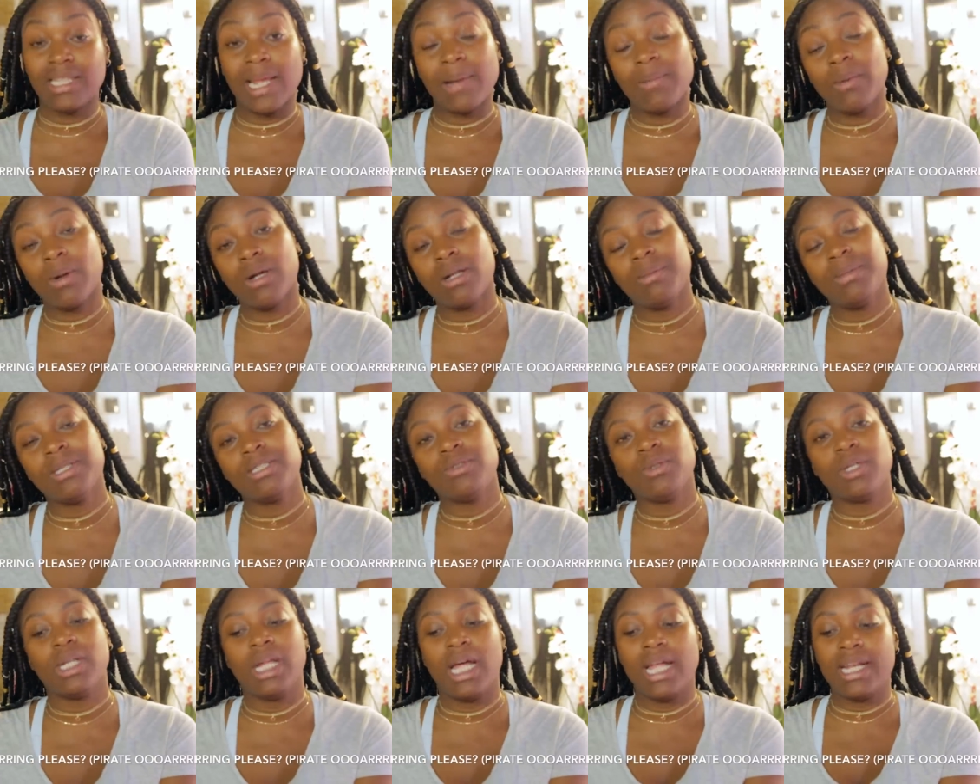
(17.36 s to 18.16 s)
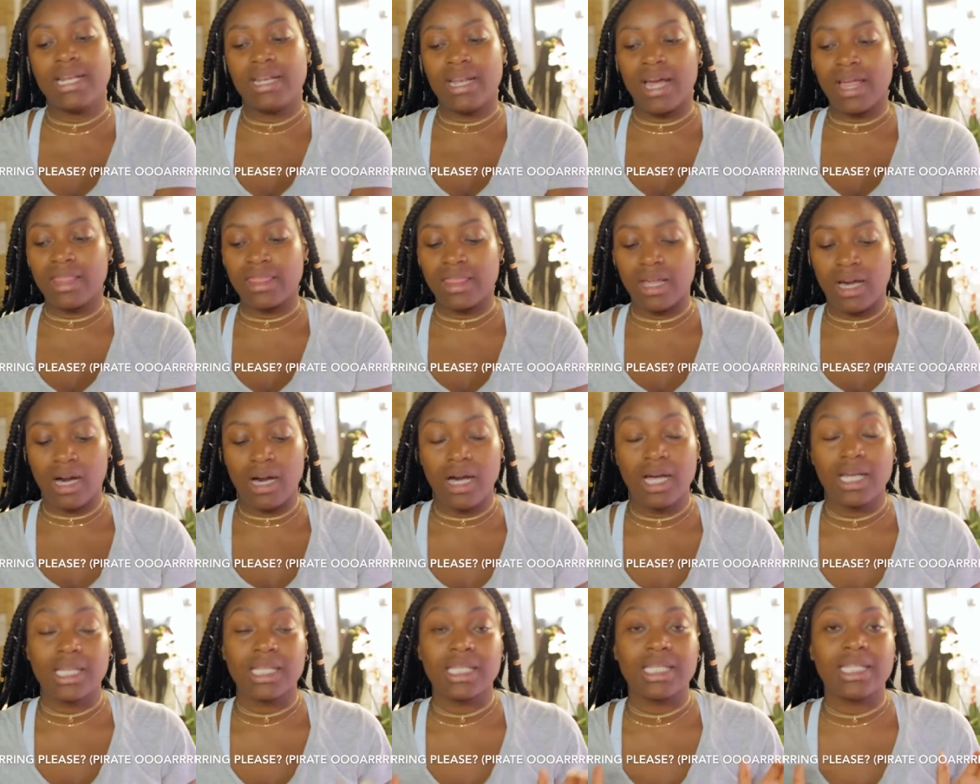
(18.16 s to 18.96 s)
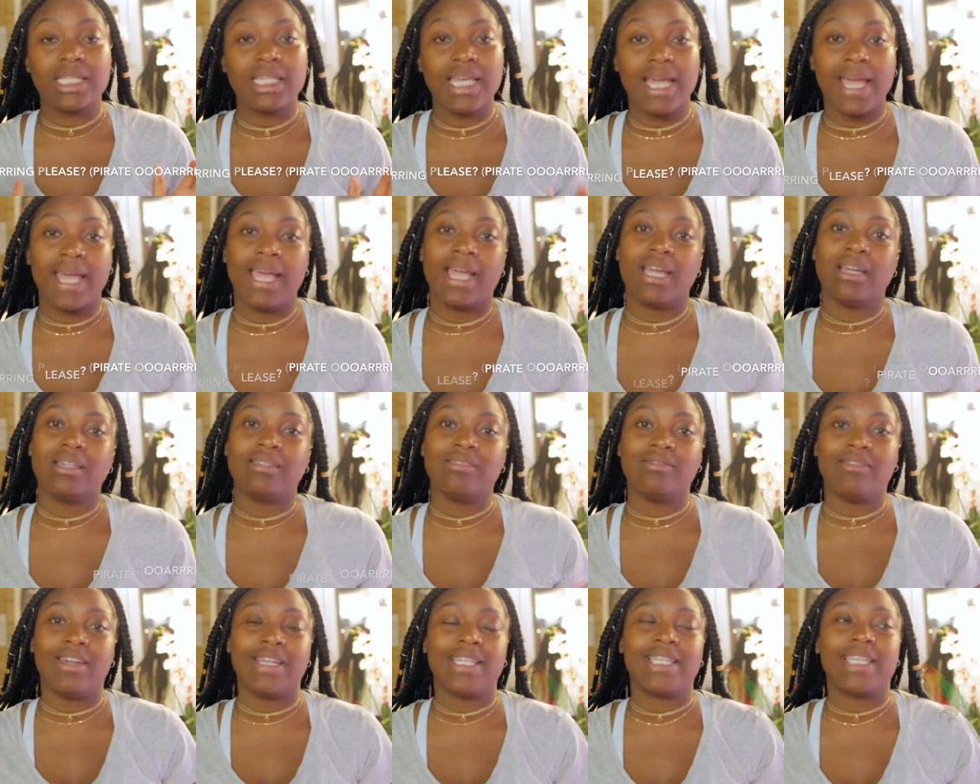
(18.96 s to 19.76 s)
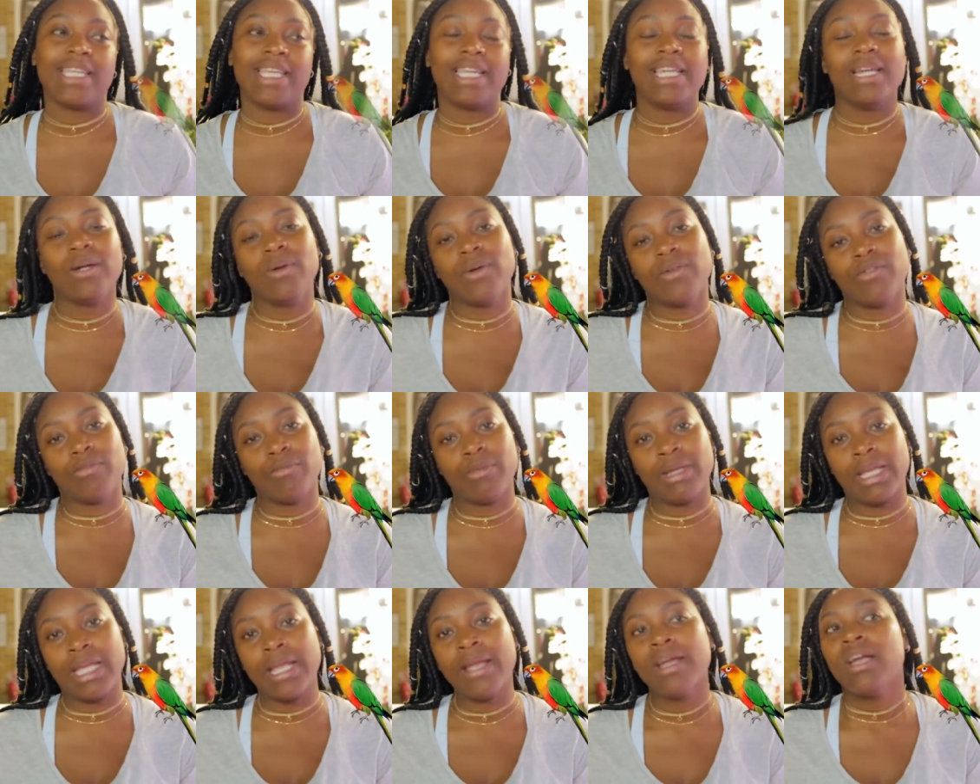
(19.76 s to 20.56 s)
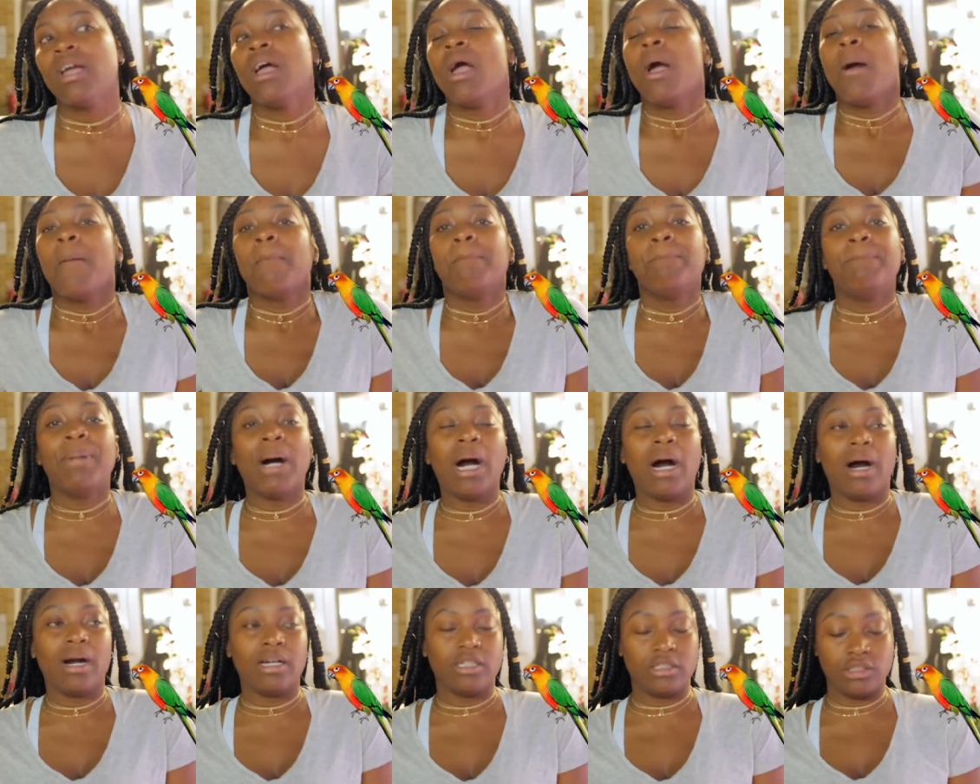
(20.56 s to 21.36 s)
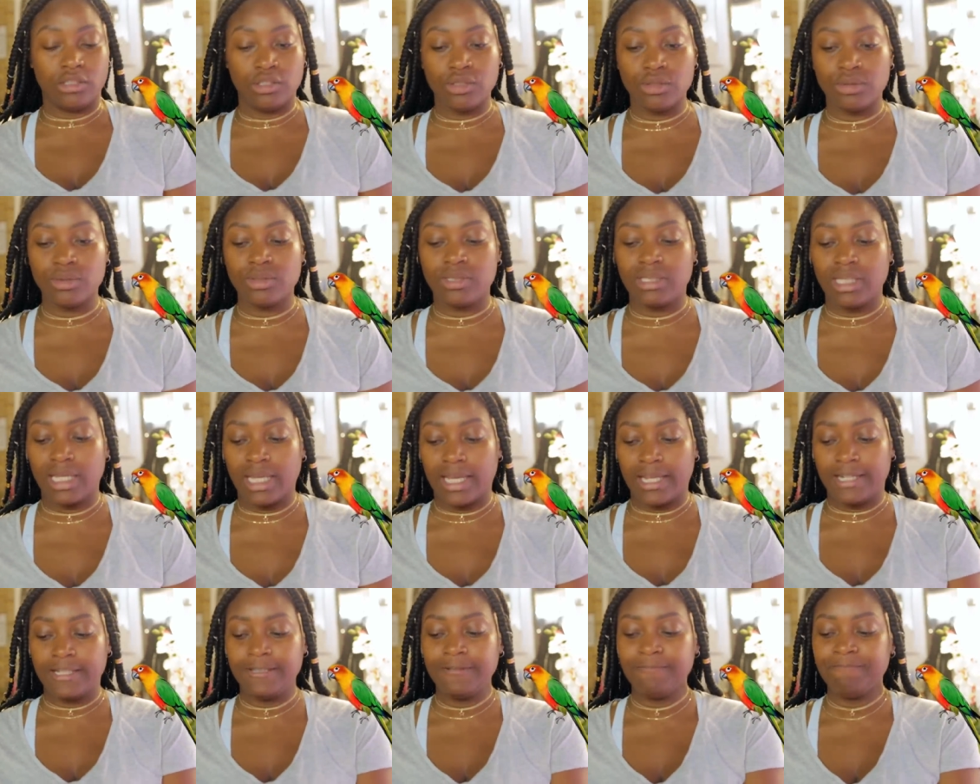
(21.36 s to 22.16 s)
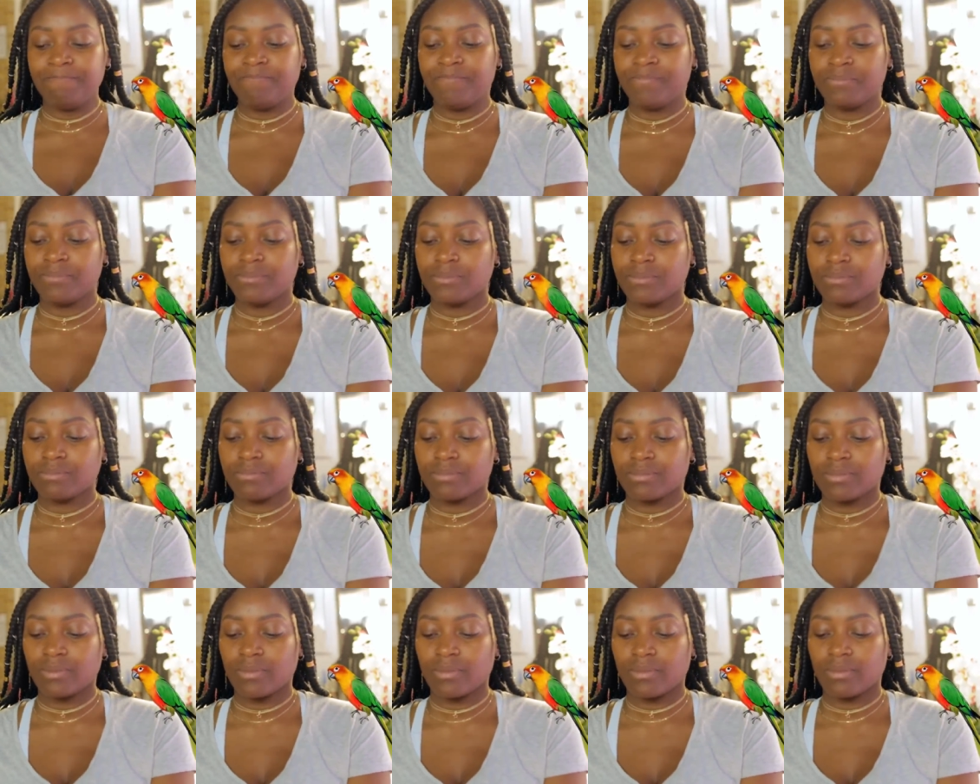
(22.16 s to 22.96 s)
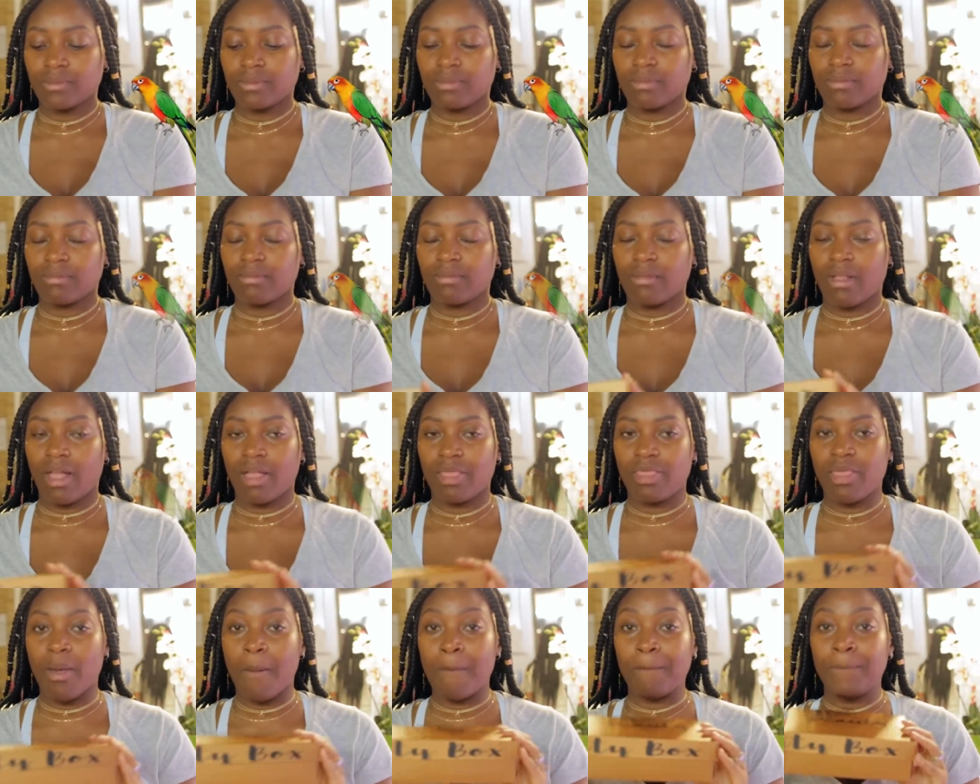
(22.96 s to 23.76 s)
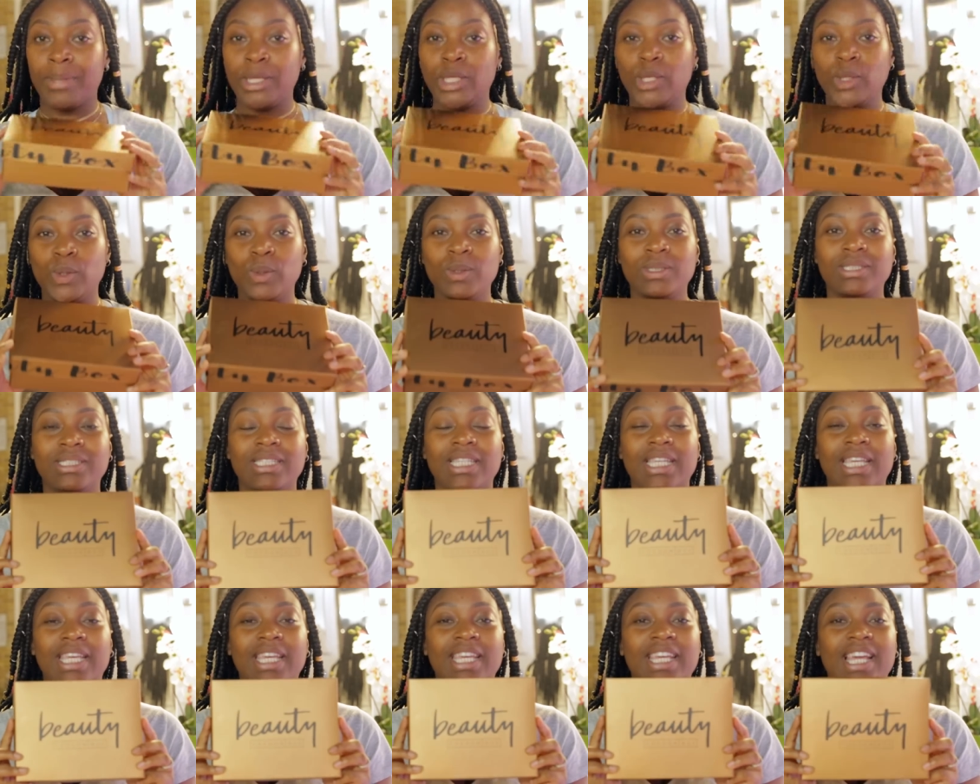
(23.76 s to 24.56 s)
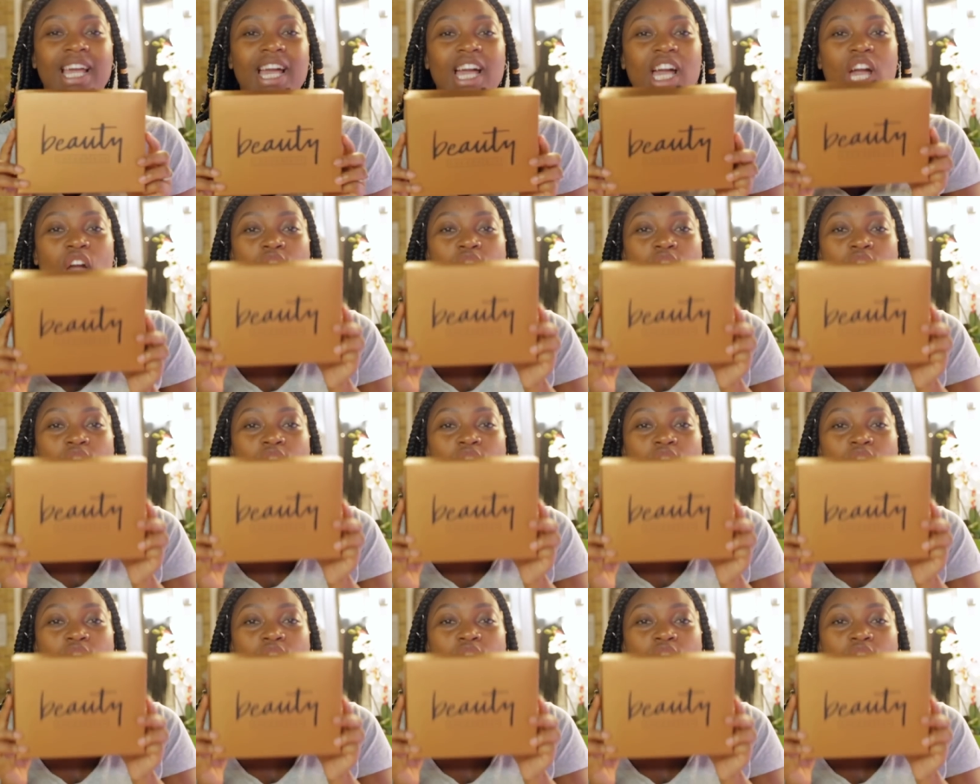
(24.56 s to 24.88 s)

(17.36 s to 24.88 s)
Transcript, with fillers: today we're going to be doing another Get Ready With Me, but using the Beauty